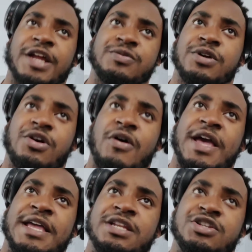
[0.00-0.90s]
but I just want to go
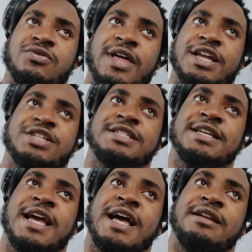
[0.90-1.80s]
ahead and do that
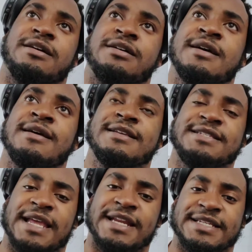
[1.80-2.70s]
just to kind of
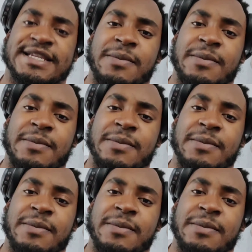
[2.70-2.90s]
set an